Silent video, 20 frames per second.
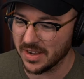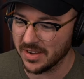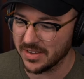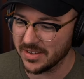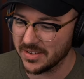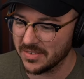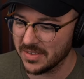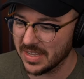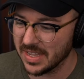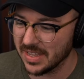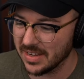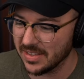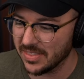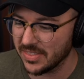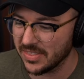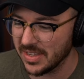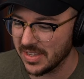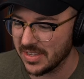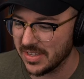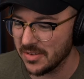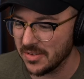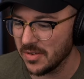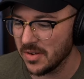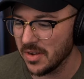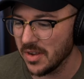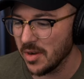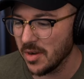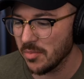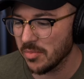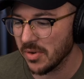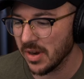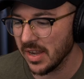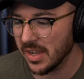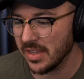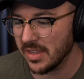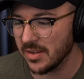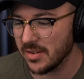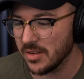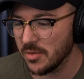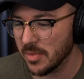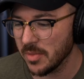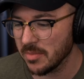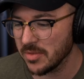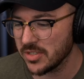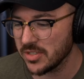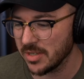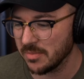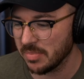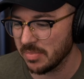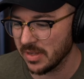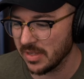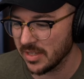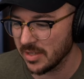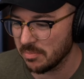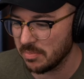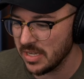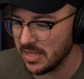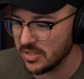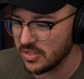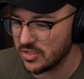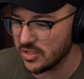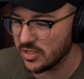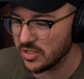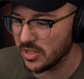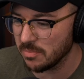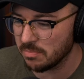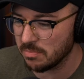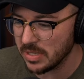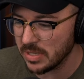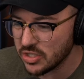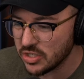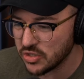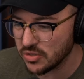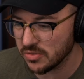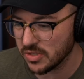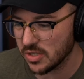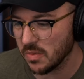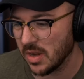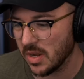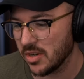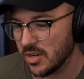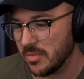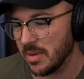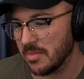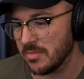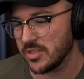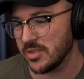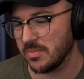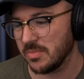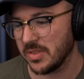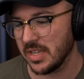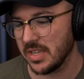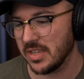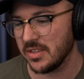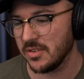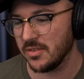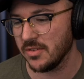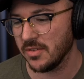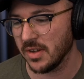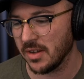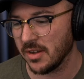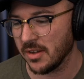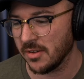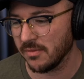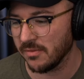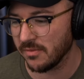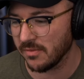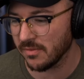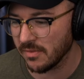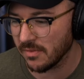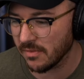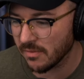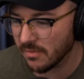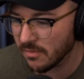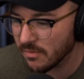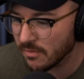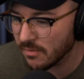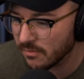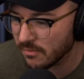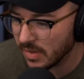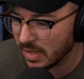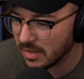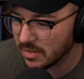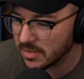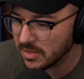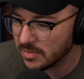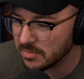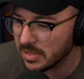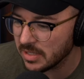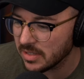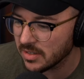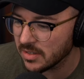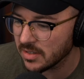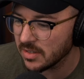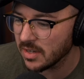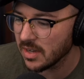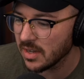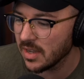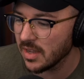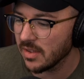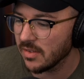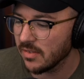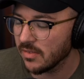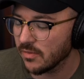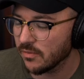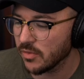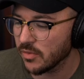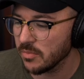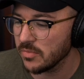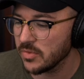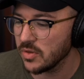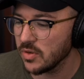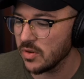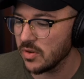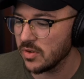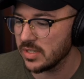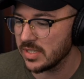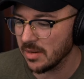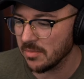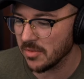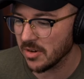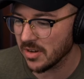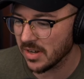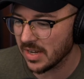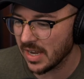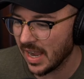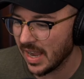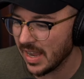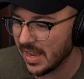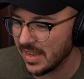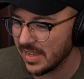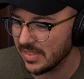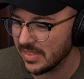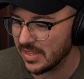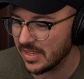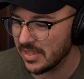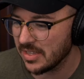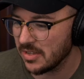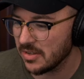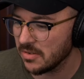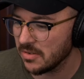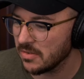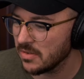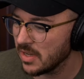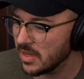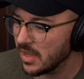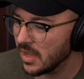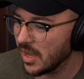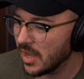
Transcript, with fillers: How you doing, Kenneth? Thank you. Brian, new membership. The Pichu Squad, new membership. Thank you. Valdemir from Denmark. Hi, thank you.